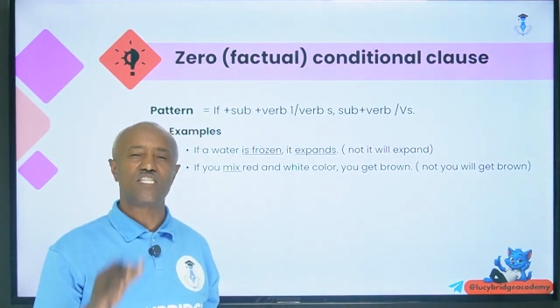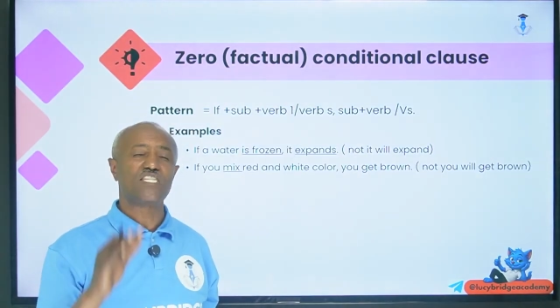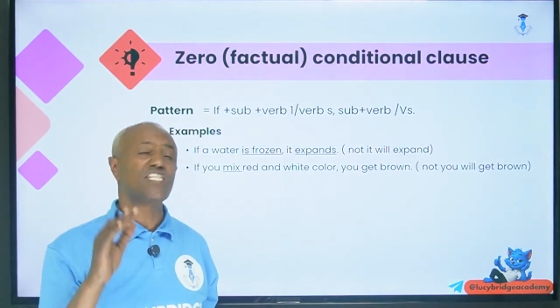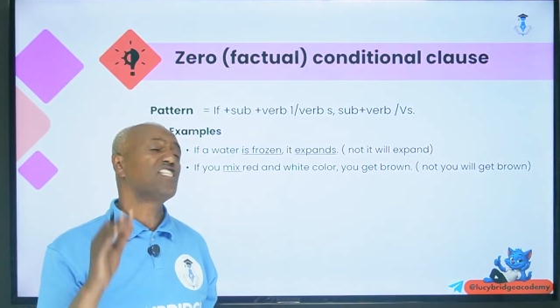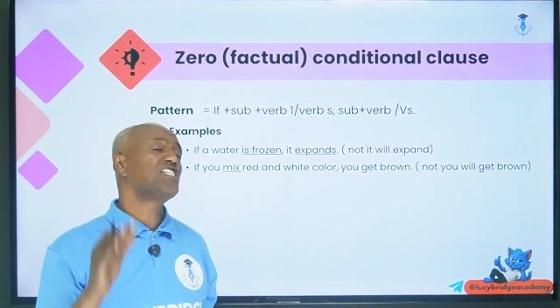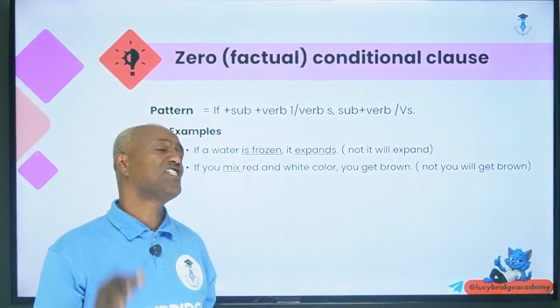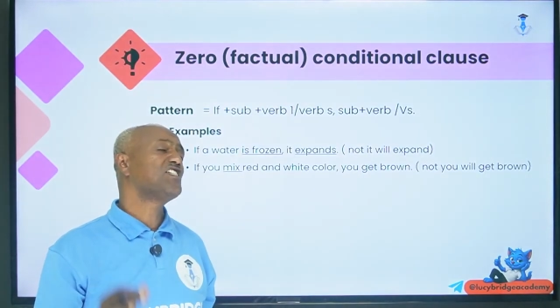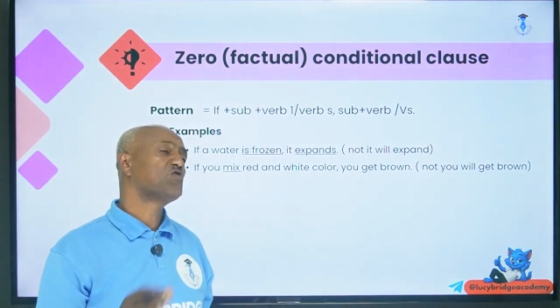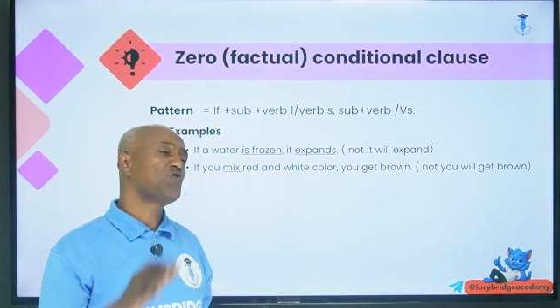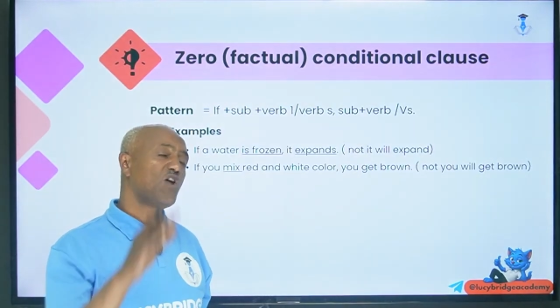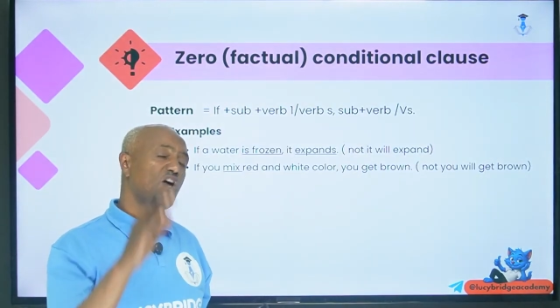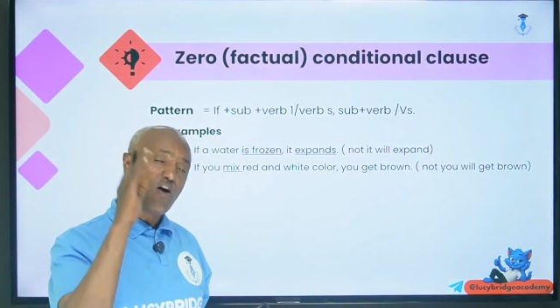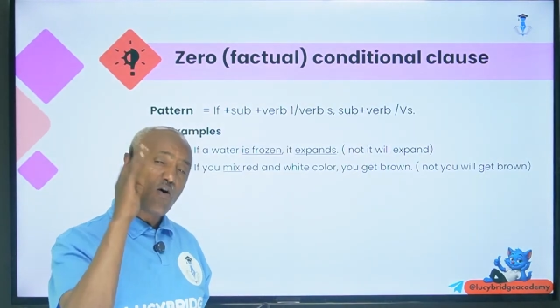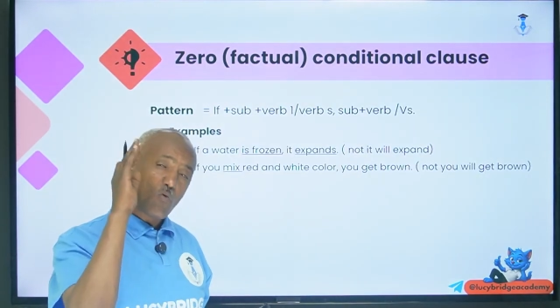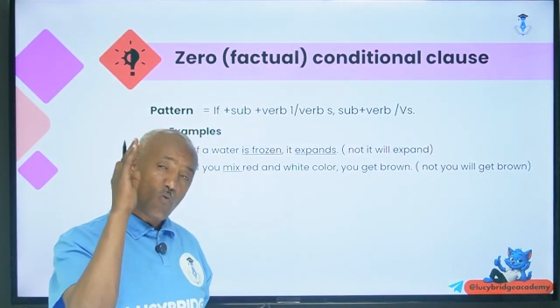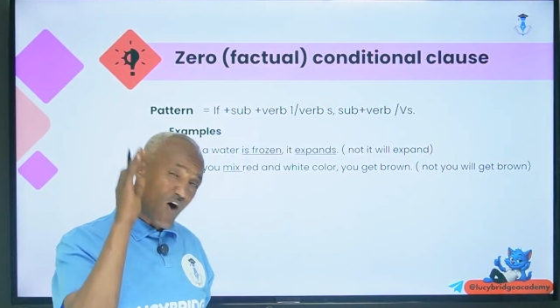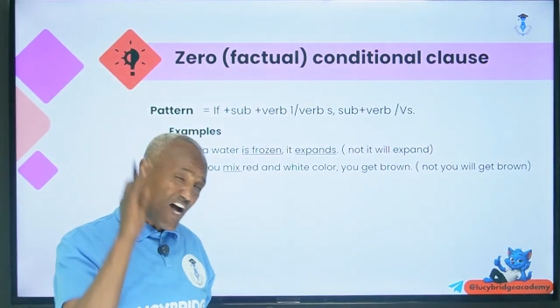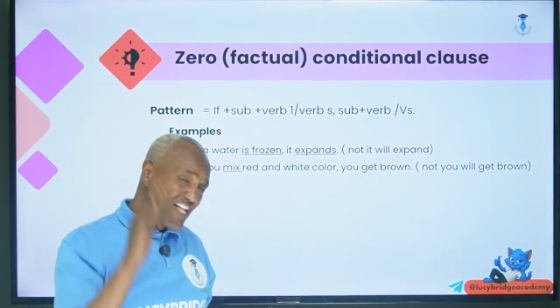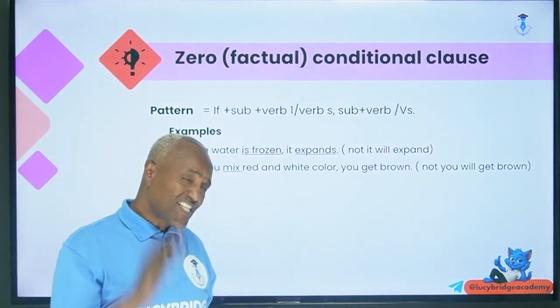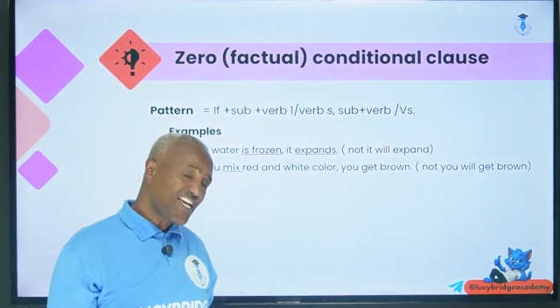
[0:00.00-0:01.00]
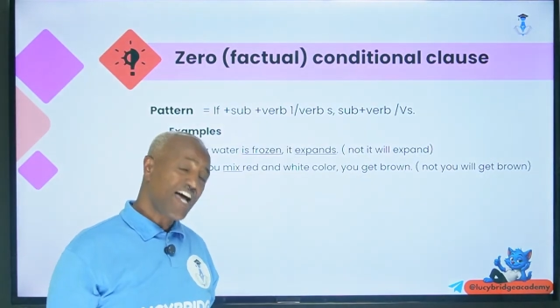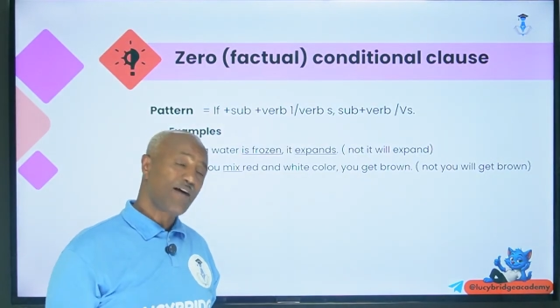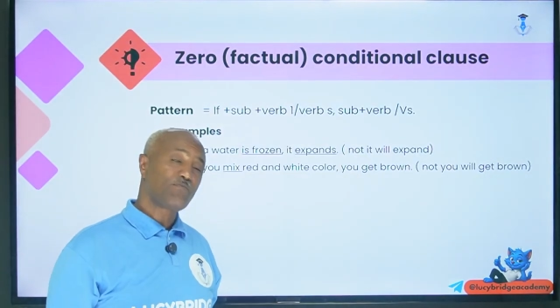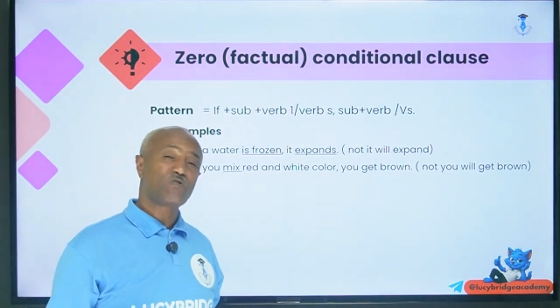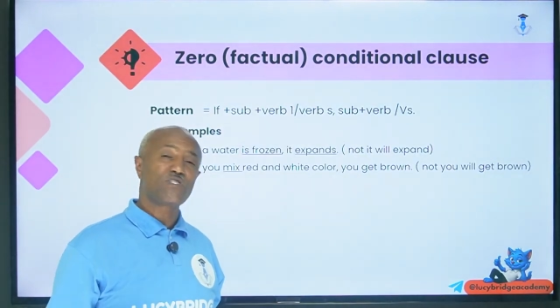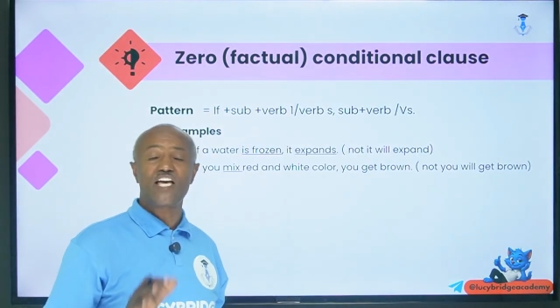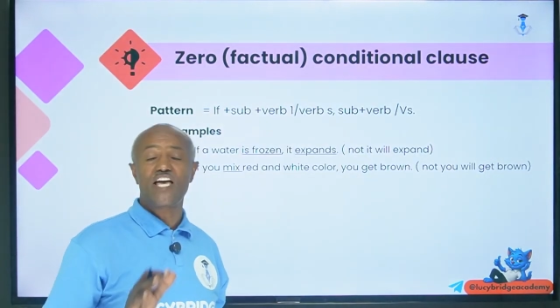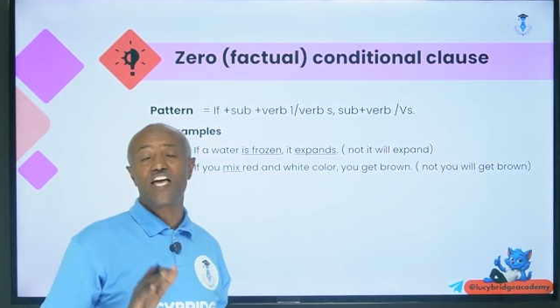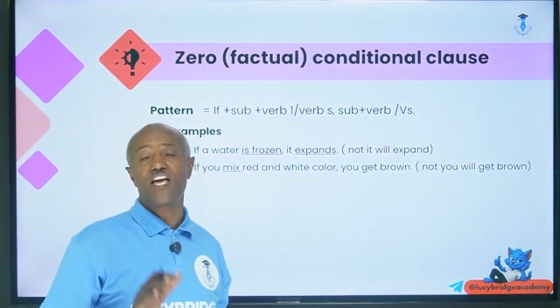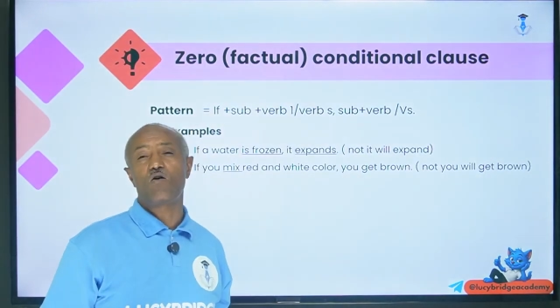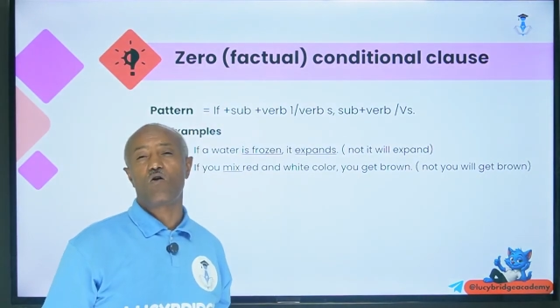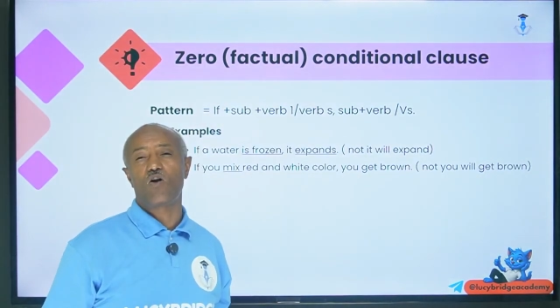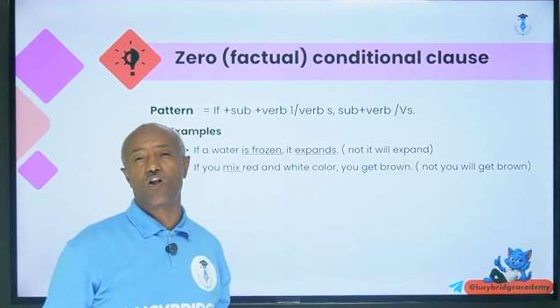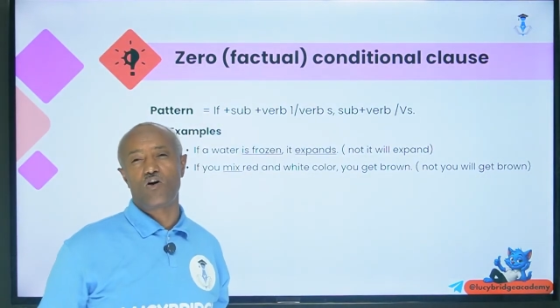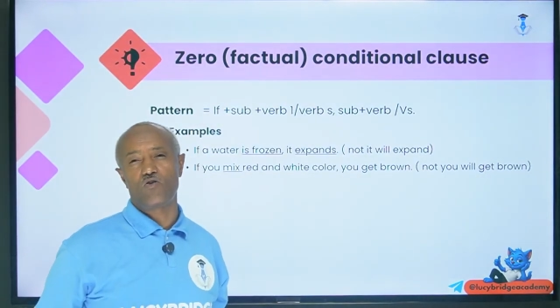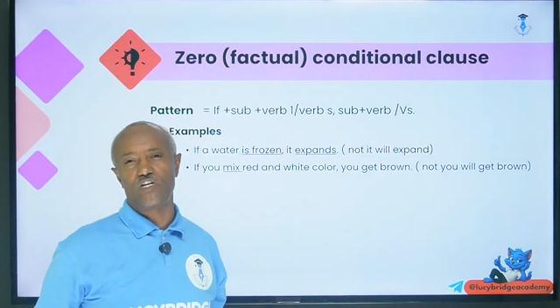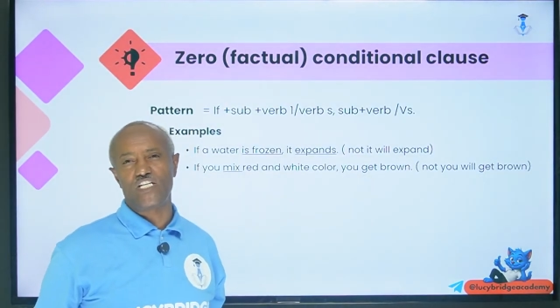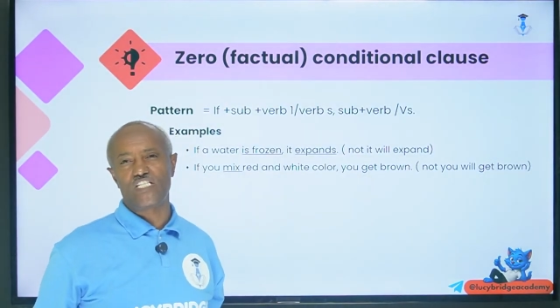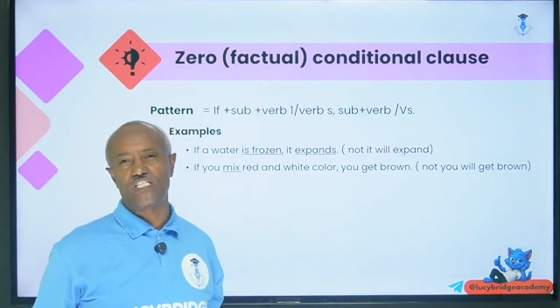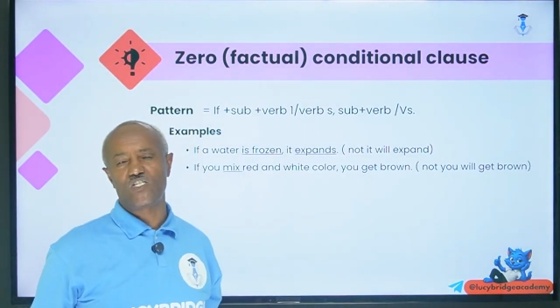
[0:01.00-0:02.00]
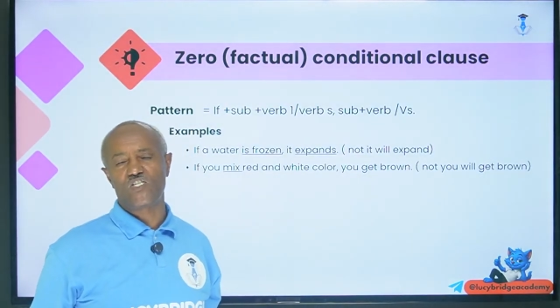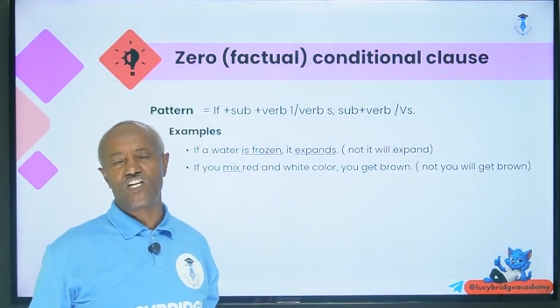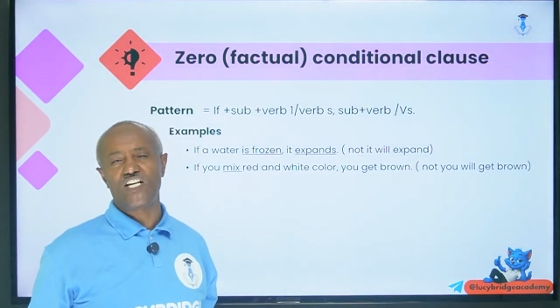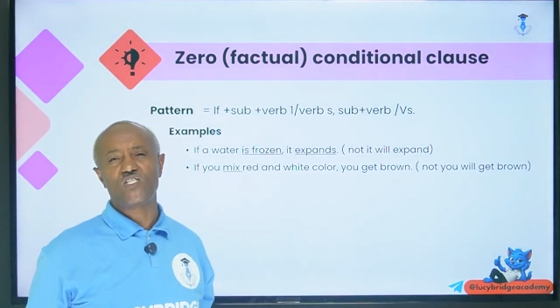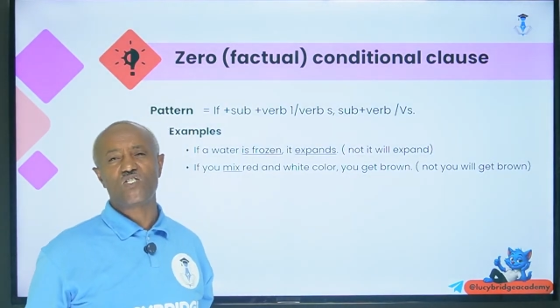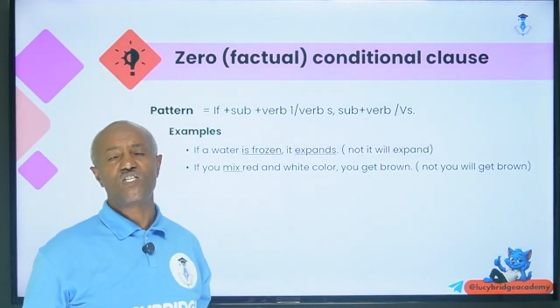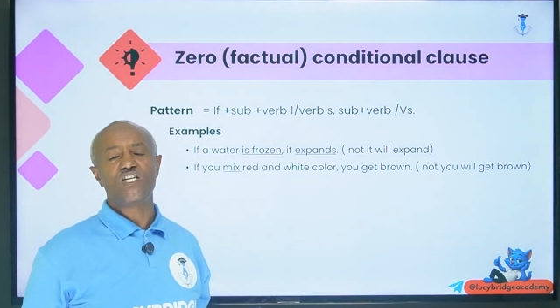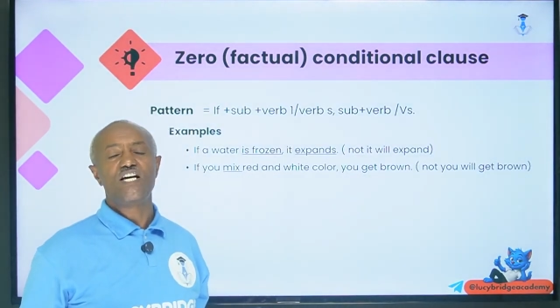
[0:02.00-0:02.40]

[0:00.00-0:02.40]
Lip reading: This is what I'm saying always, yes.